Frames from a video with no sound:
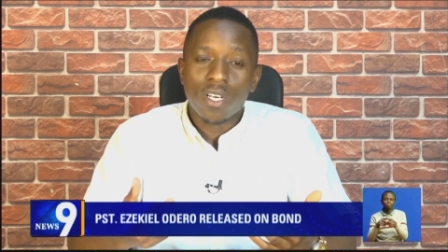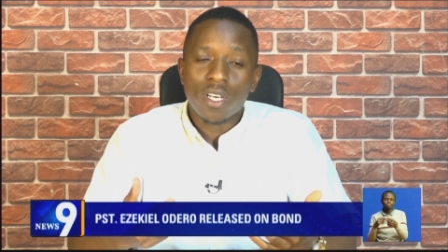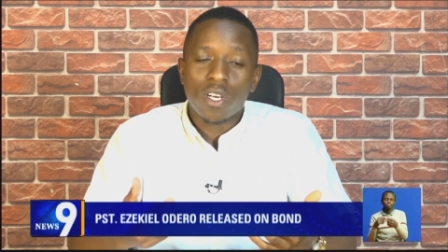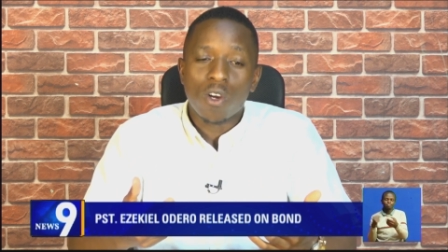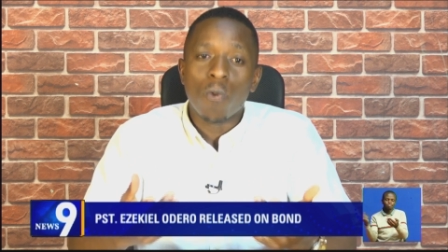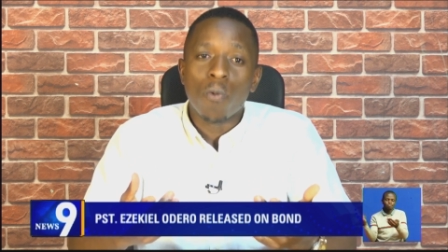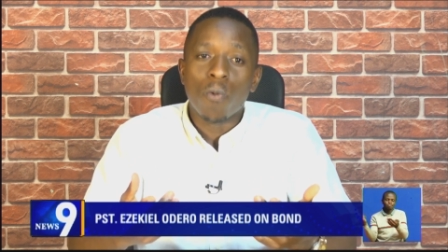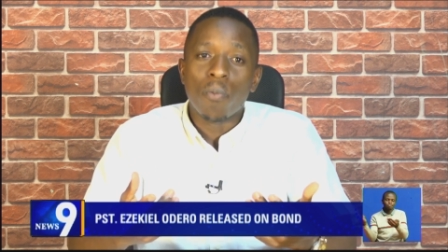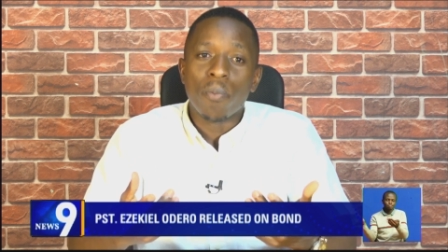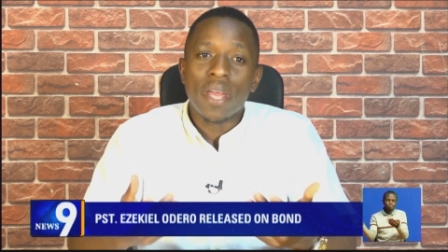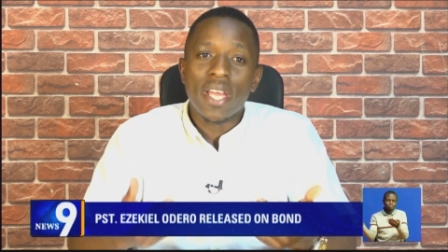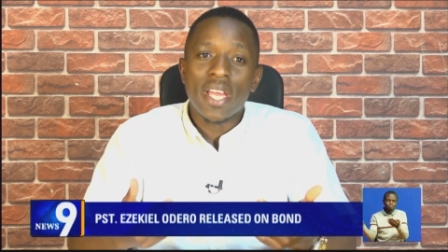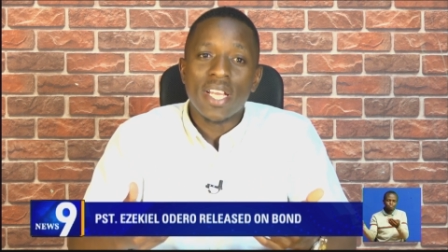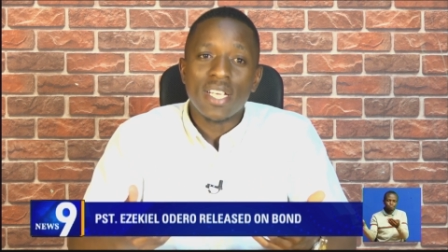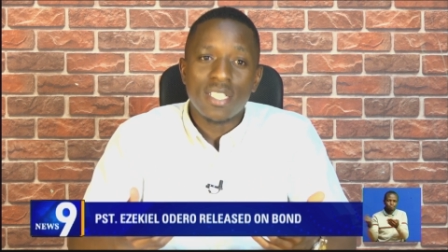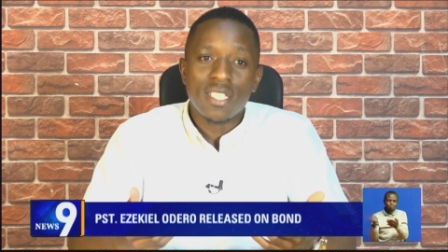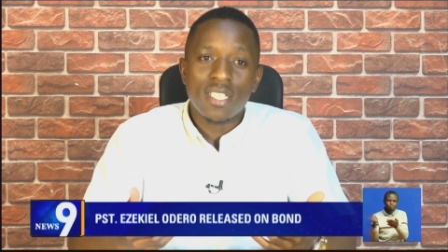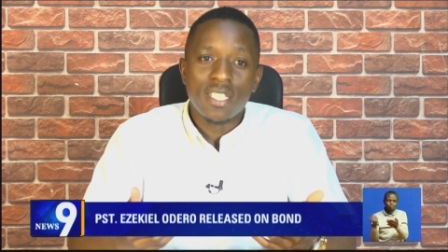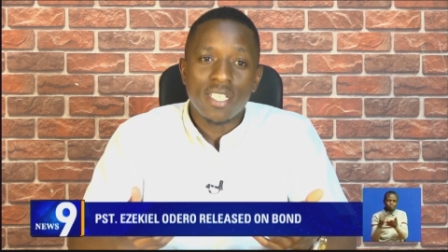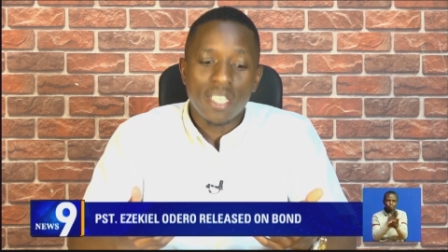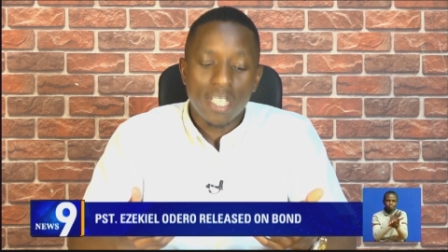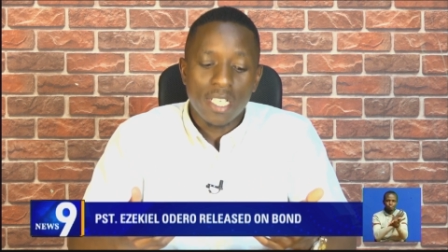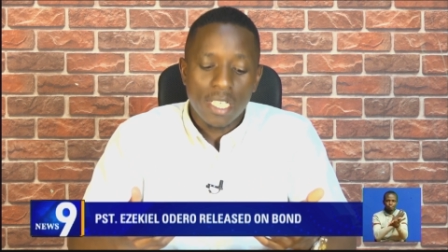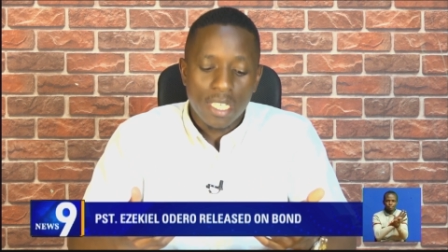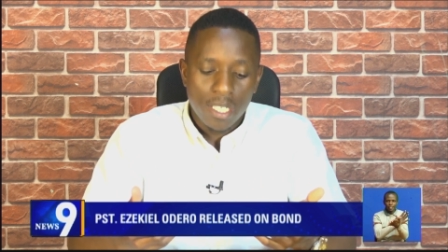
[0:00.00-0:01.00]

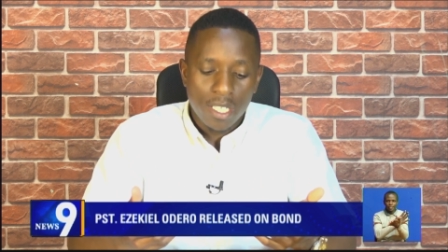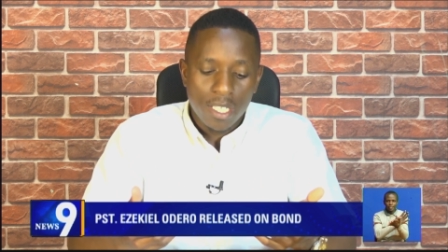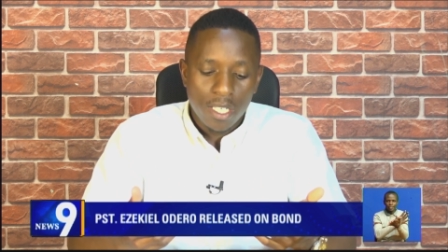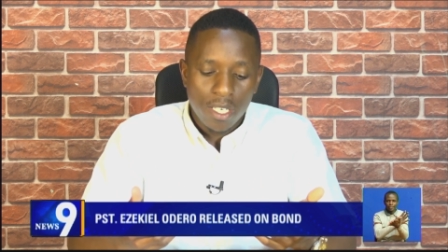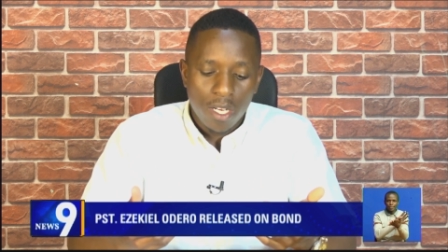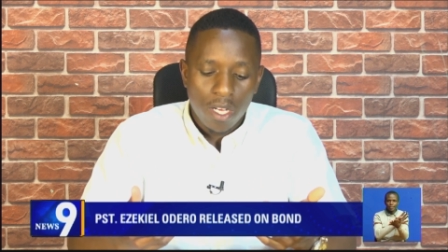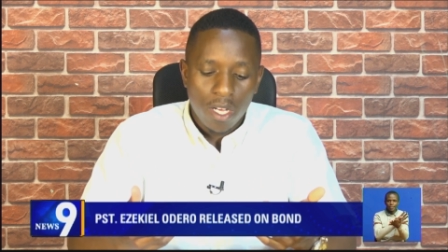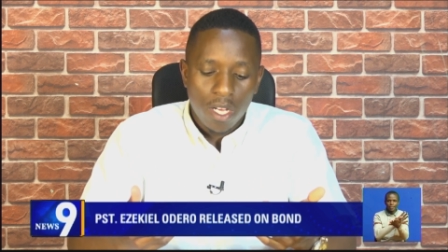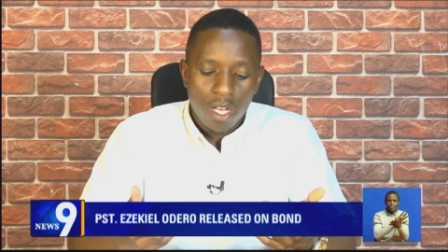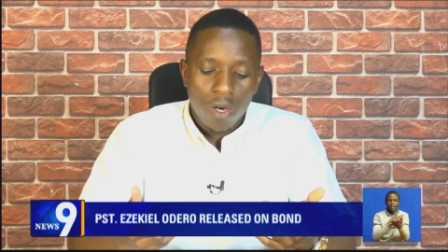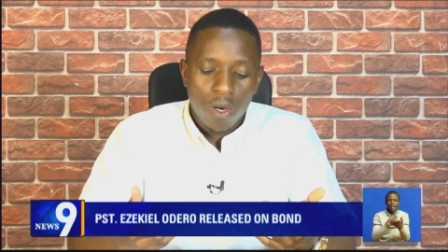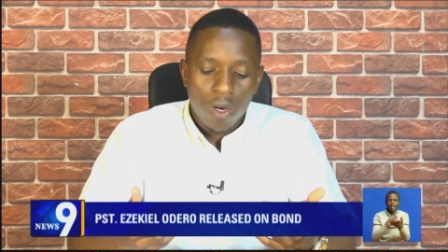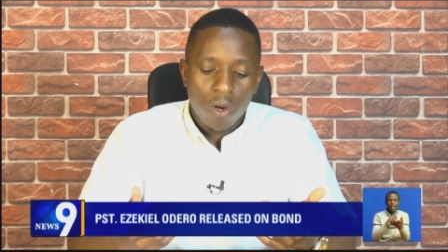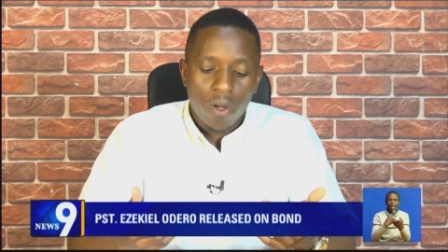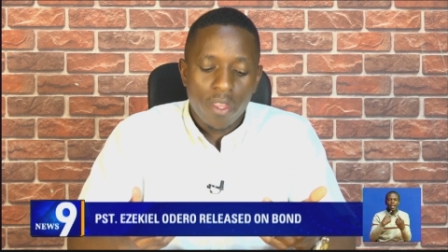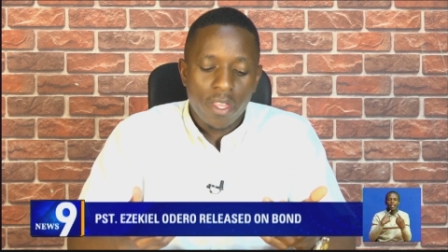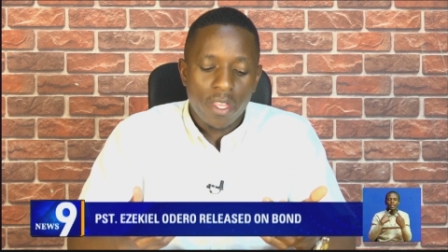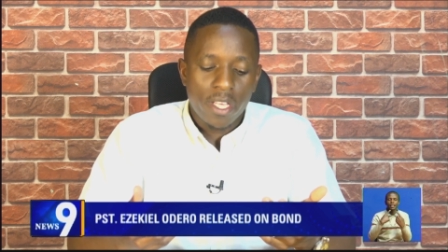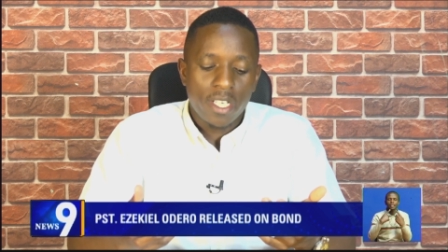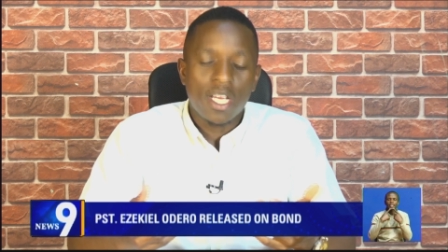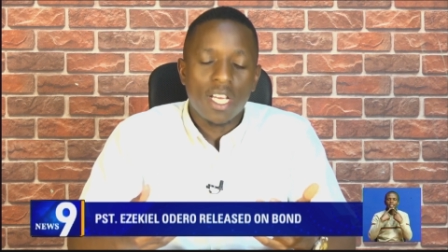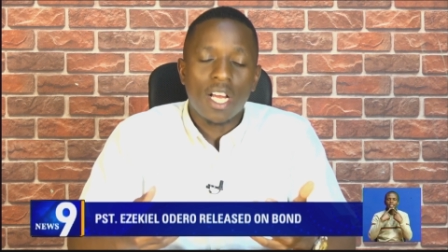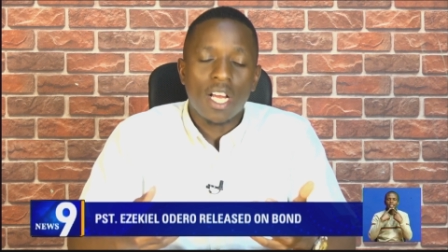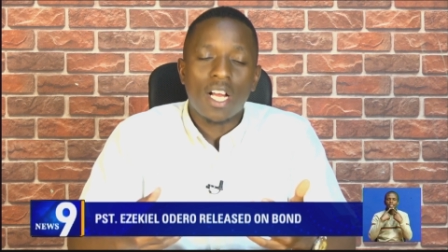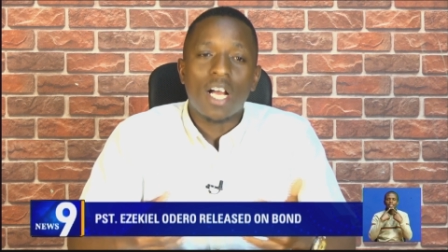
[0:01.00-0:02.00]
commenting on the
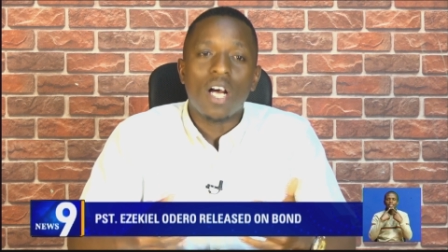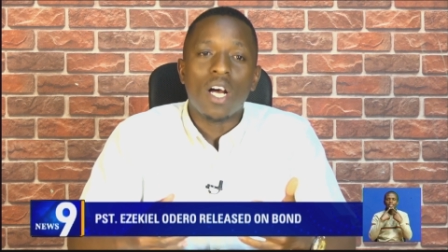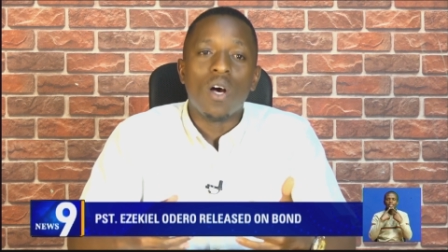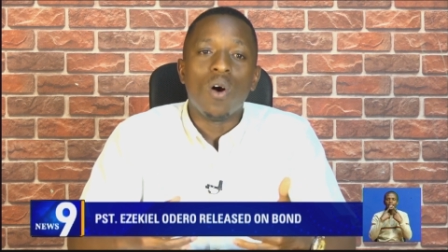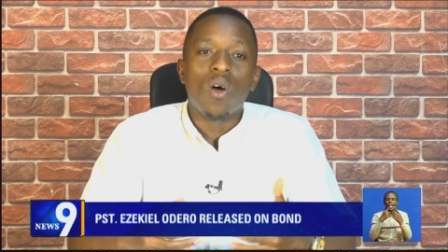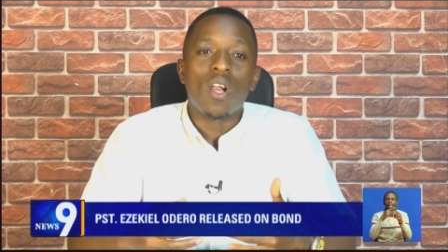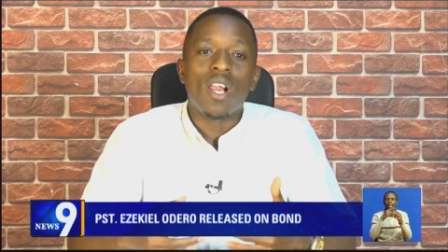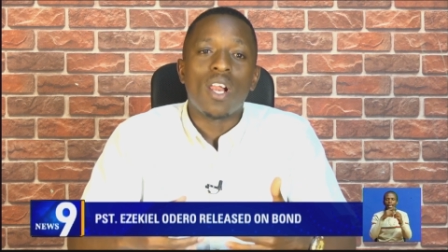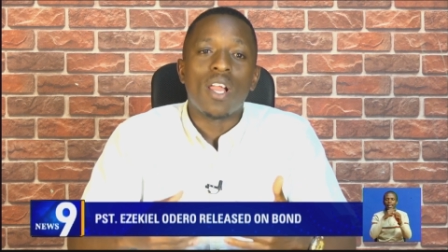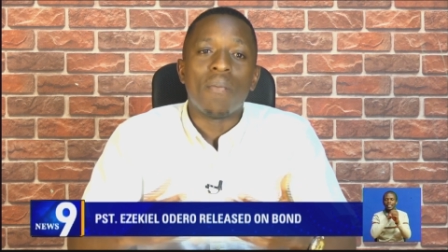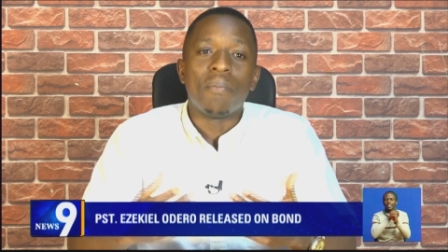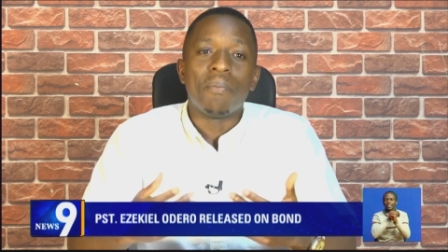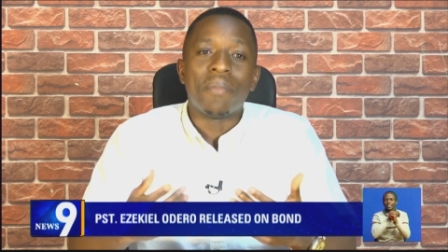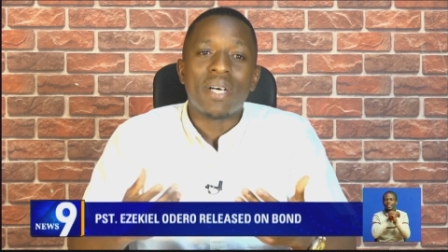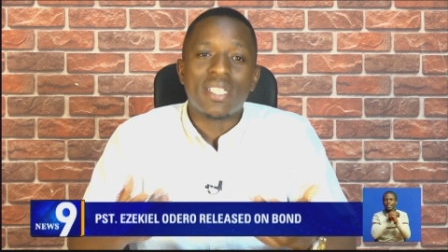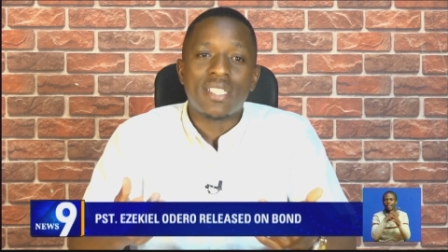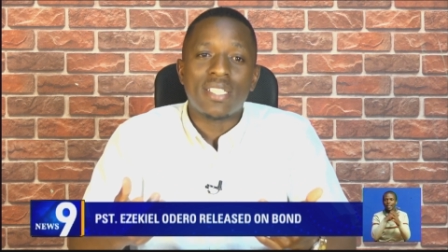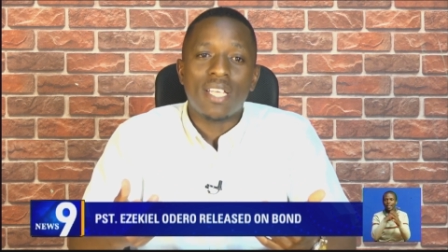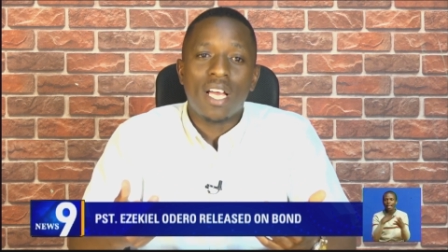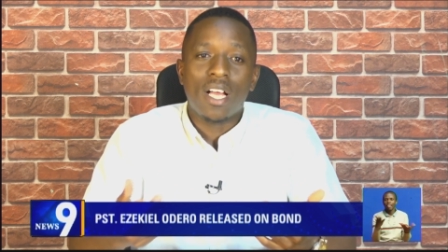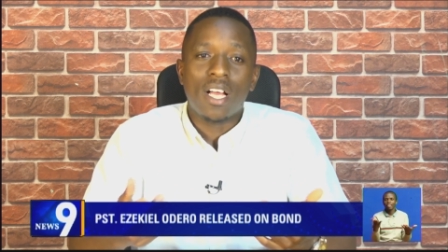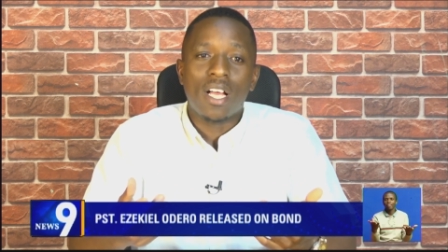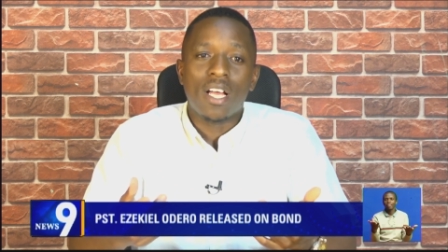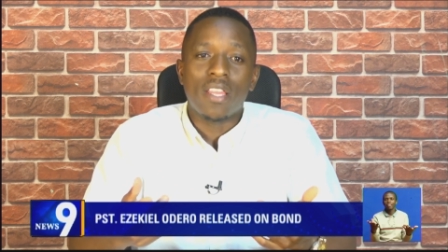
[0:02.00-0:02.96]
Shakahola massacre,